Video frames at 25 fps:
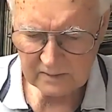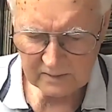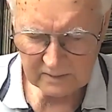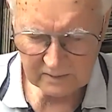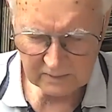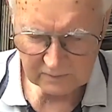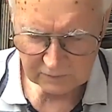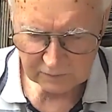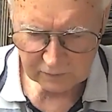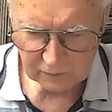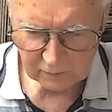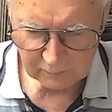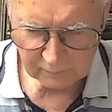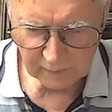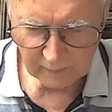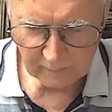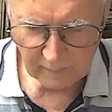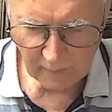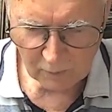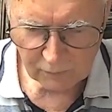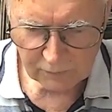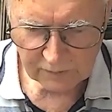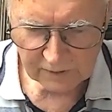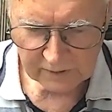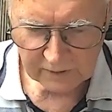super
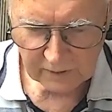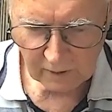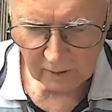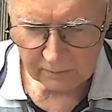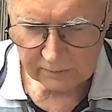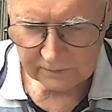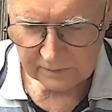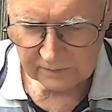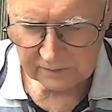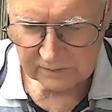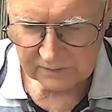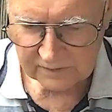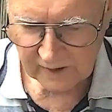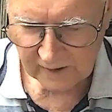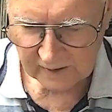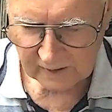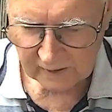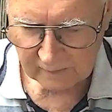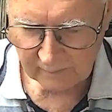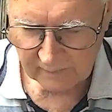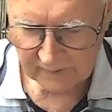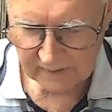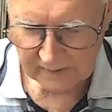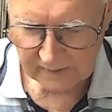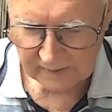multi-coated
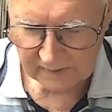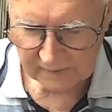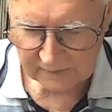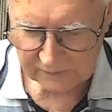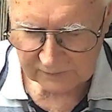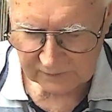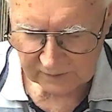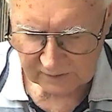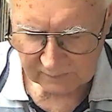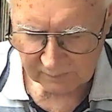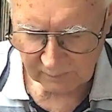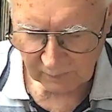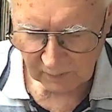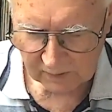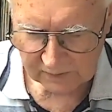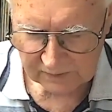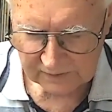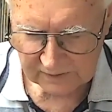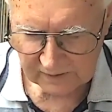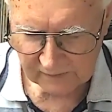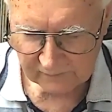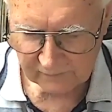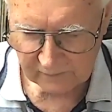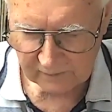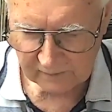Takuma
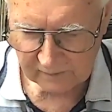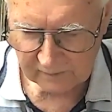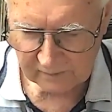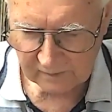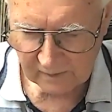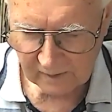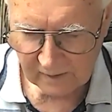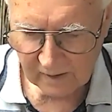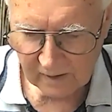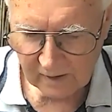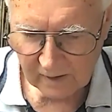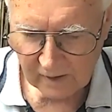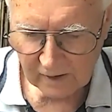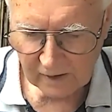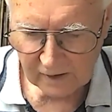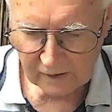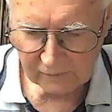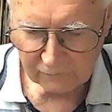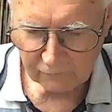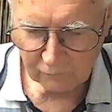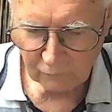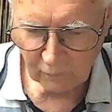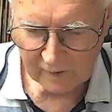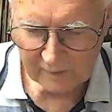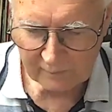6x7
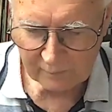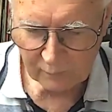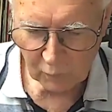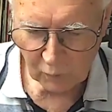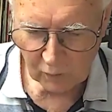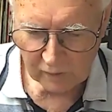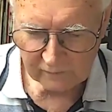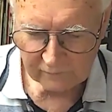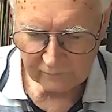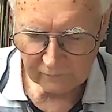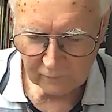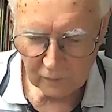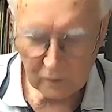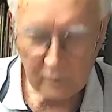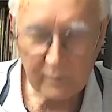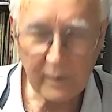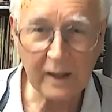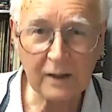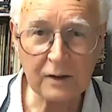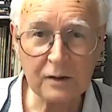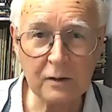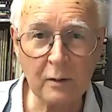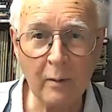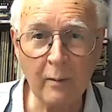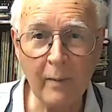f1.4
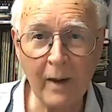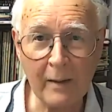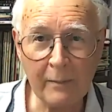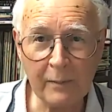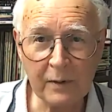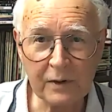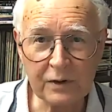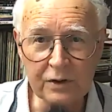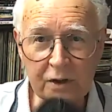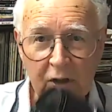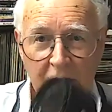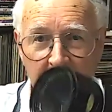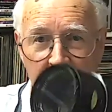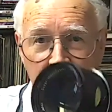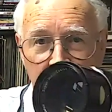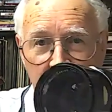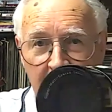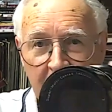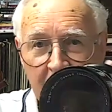maximum aperture